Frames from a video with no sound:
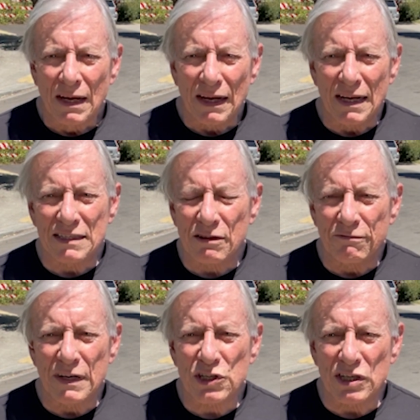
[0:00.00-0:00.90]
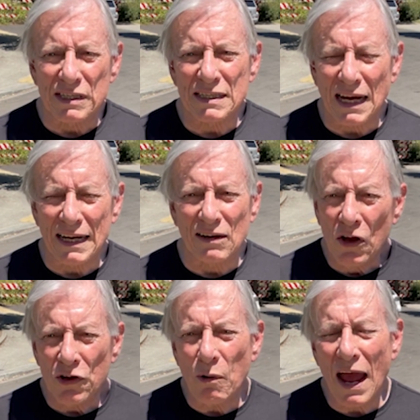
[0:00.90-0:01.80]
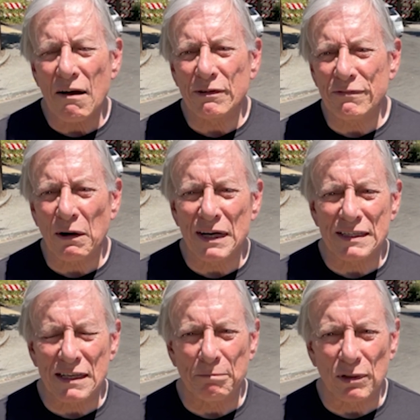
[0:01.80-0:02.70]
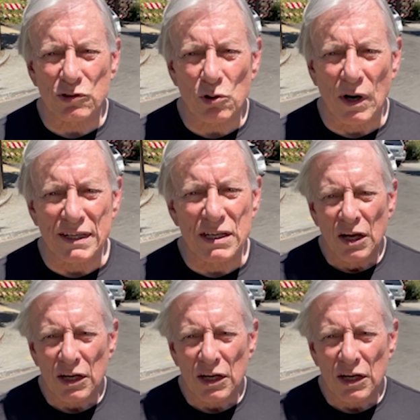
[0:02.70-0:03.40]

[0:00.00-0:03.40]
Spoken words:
It's a vicious cycle. You have a very simple choice.